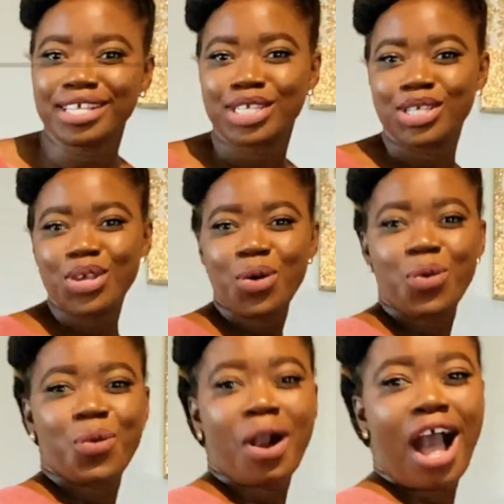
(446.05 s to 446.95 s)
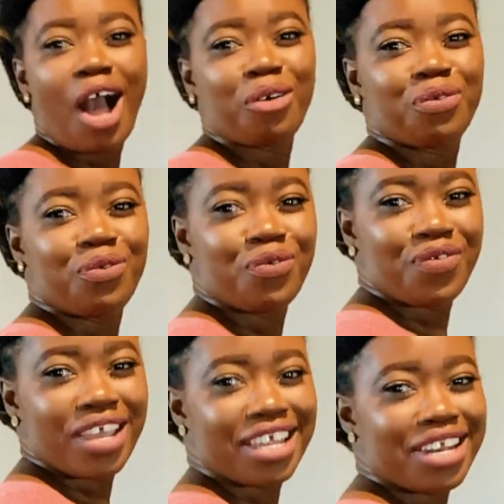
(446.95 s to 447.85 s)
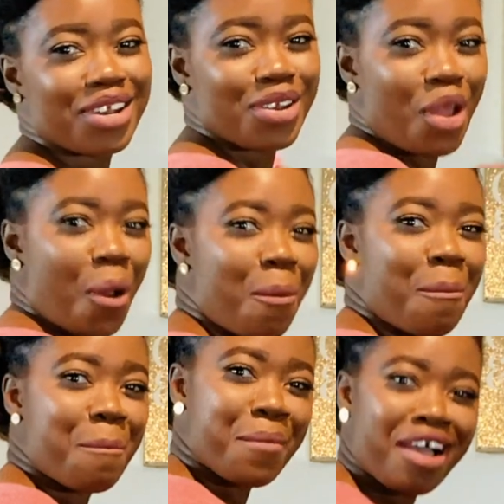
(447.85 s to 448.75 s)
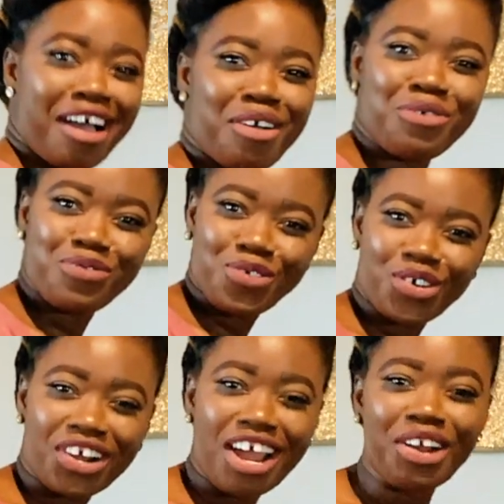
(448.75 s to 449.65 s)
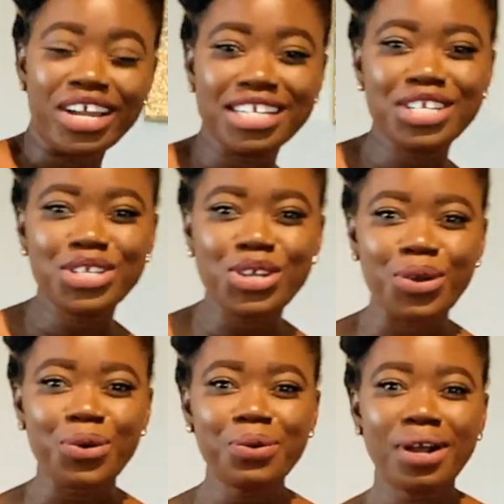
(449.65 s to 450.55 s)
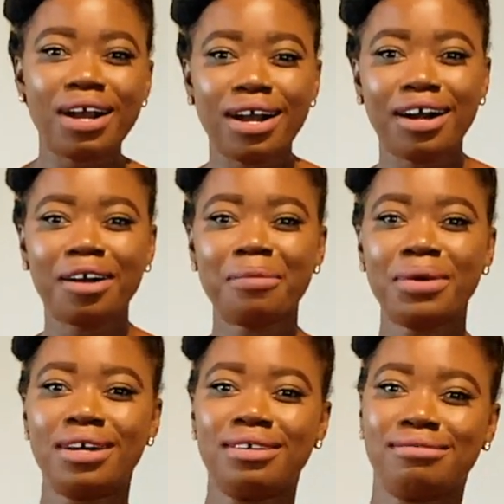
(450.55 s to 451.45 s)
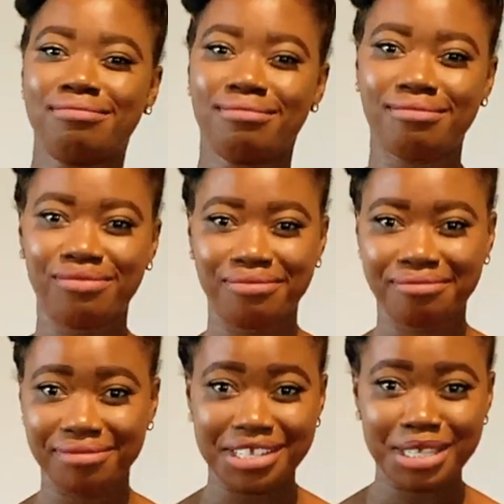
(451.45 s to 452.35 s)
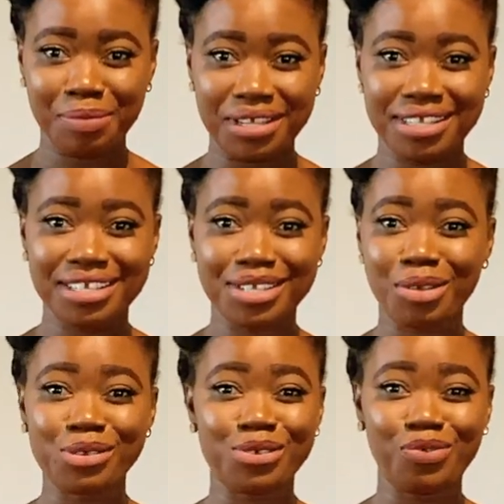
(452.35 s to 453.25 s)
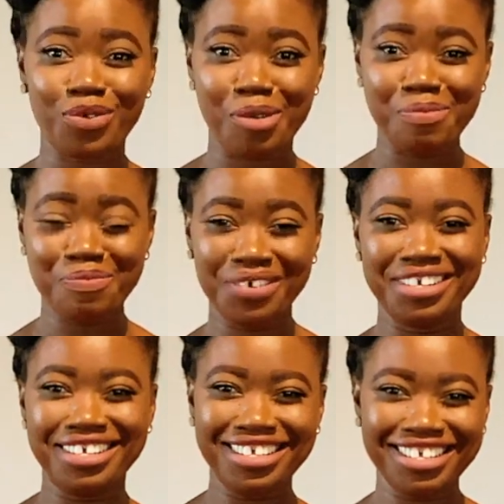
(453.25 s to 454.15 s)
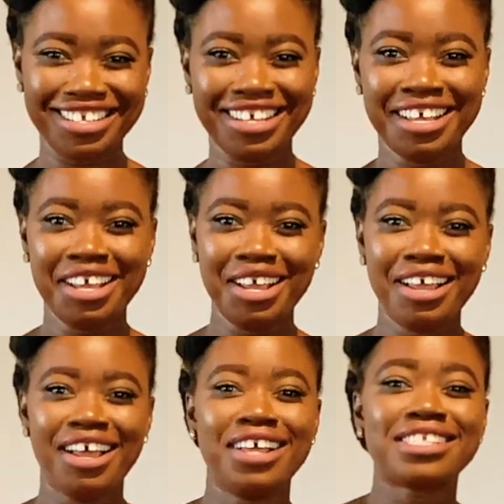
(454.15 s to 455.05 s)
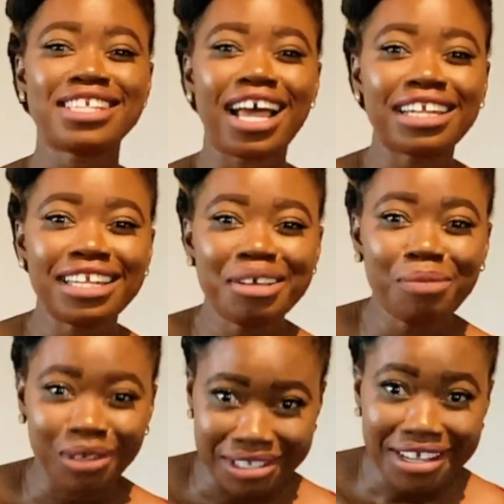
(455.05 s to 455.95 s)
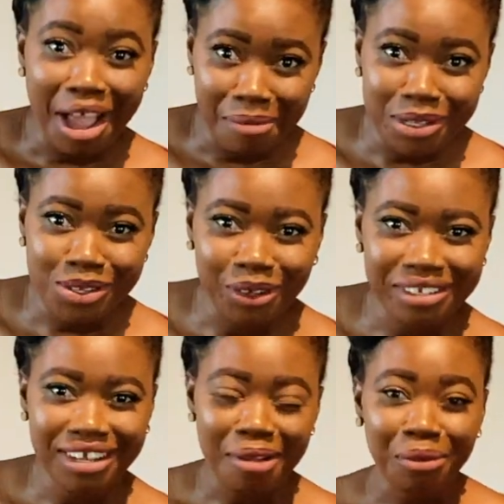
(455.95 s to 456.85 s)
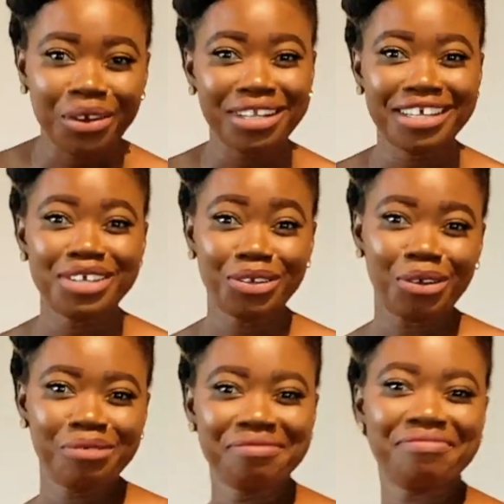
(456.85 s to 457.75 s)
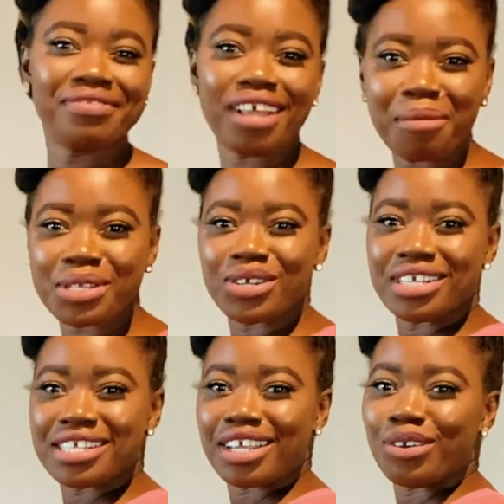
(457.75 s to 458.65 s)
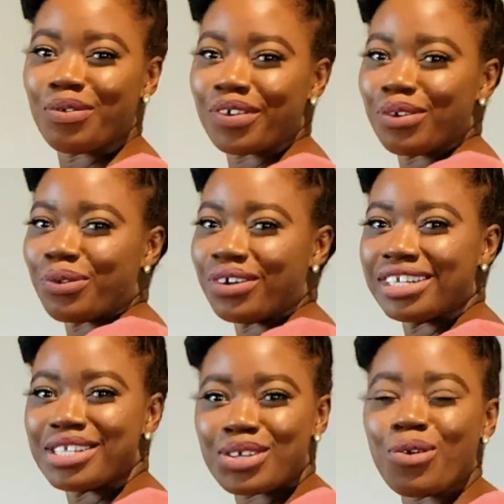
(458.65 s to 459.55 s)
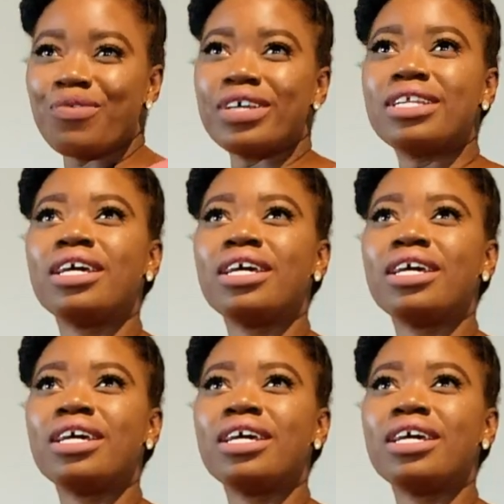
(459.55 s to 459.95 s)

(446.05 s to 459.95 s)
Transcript: so outfit number 4. All right, so this piece is also from sadly but Amazon. Apparently, you know, Amazon is taking over the world. It's COVID.